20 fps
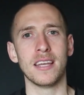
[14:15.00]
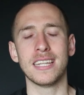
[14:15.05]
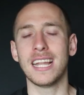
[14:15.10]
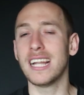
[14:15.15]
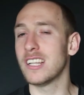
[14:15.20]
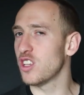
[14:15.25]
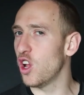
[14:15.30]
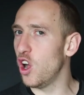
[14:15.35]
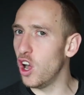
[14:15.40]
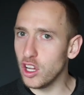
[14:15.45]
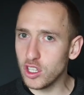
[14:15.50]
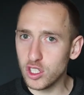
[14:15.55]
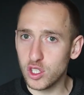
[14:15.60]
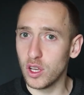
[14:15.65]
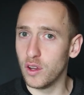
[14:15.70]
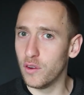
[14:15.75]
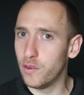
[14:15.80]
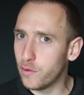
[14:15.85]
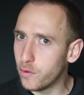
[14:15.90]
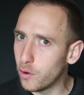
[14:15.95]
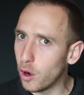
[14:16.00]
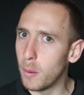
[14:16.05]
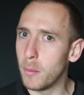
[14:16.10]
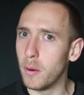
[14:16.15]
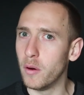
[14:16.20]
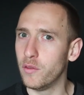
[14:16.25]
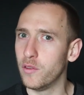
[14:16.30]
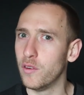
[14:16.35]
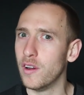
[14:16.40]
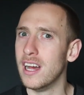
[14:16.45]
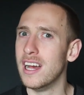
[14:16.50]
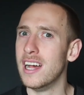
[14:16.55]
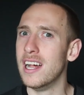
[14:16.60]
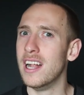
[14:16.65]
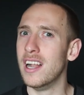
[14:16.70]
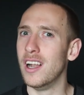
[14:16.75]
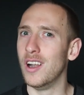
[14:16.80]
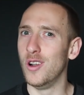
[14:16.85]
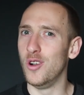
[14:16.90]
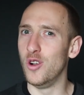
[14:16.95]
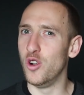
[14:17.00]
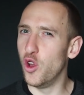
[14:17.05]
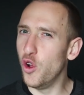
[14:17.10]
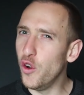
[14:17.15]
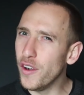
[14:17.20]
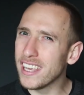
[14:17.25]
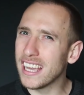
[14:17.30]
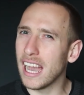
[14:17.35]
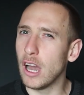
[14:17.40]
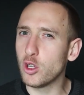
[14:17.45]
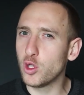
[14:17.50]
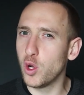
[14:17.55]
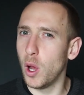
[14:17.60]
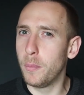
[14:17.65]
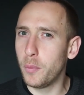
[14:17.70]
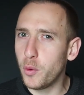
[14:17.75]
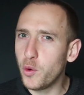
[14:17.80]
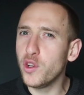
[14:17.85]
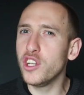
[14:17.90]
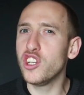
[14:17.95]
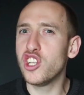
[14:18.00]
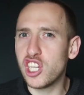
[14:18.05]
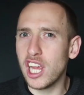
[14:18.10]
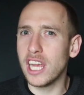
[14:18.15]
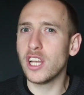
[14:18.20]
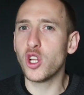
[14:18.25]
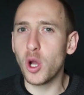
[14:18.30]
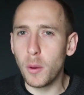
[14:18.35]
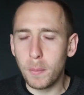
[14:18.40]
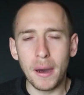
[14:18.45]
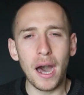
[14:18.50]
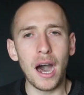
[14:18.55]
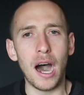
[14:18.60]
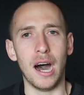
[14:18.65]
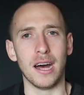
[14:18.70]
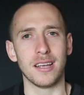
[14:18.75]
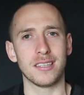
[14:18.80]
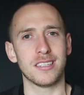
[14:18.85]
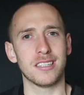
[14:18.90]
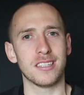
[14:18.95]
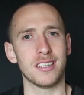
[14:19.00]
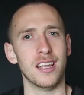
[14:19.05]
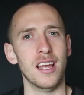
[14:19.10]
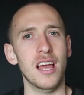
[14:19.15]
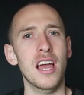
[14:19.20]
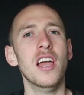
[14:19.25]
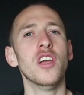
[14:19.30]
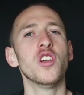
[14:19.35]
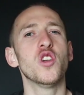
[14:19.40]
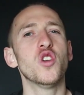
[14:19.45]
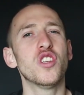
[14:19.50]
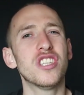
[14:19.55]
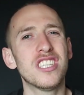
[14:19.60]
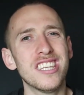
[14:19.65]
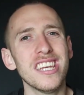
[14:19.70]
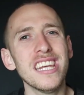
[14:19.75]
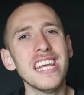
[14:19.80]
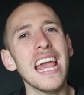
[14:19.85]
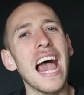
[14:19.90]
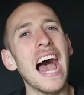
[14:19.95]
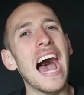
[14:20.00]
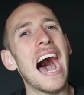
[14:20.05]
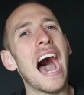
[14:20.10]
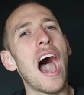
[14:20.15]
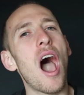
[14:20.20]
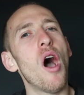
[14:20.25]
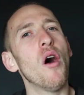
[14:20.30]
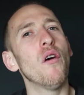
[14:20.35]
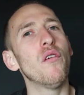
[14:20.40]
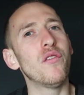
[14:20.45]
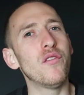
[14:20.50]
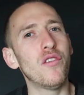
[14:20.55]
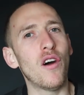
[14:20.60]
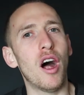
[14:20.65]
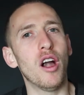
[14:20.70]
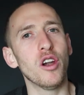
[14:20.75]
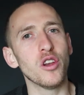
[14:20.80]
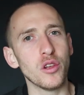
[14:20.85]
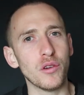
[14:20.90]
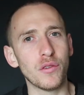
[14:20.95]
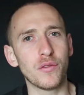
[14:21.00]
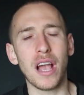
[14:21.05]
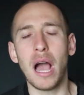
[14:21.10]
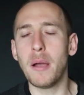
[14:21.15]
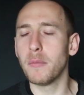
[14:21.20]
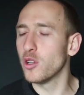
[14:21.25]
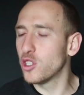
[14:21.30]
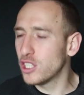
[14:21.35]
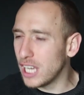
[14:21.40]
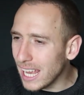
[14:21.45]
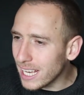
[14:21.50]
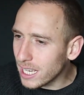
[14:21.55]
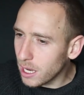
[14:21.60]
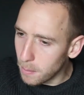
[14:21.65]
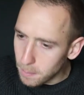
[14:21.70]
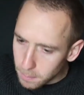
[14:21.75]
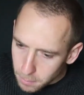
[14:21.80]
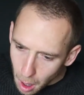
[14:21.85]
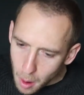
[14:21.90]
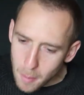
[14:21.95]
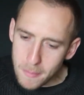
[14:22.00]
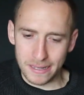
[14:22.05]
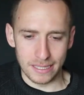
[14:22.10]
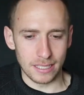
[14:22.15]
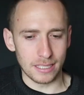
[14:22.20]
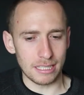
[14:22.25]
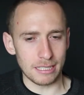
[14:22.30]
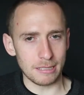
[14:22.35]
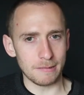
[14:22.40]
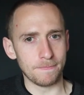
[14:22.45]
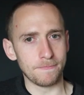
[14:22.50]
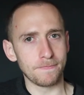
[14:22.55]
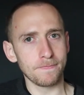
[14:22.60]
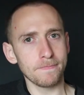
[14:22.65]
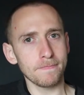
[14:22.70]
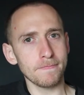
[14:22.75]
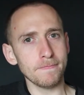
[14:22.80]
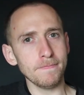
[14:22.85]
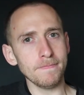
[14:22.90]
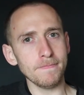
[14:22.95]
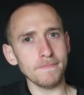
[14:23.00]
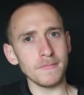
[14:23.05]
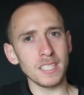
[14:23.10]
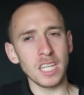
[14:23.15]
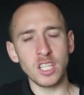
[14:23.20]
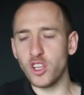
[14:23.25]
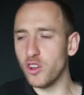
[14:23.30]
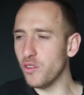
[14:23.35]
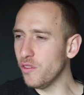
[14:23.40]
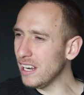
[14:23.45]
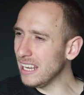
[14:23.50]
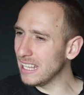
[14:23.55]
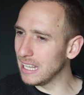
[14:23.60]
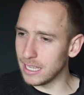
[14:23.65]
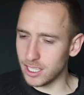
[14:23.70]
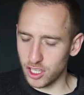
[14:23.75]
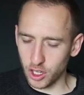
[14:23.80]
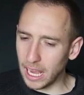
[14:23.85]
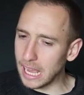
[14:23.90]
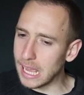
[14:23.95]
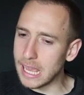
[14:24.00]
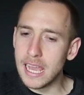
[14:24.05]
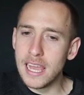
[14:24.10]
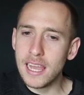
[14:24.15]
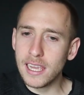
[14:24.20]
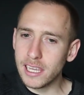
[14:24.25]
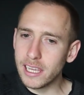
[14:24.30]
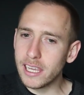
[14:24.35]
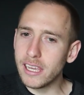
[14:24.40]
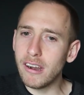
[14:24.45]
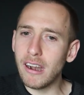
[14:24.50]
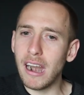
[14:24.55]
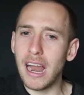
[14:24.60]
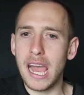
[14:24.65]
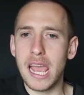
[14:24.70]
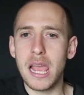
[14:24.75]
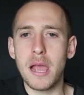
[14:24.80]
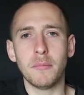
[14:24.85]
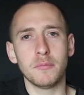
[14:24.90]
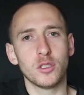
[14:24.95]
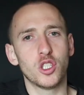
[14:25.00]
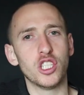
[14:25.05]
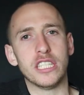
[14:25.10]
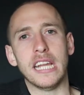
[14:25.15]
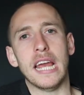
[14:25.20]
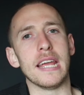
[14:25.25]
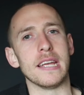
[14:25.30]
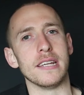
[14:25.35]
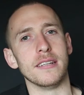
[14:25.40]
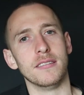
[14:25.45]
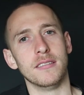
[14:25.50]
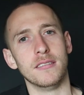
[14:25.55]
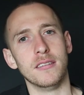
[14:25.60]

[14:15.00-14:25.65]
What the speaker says: That's also a form of learning how to appreciate your past. You see how far you've come. You take a moment and you realize, okay, here I am today.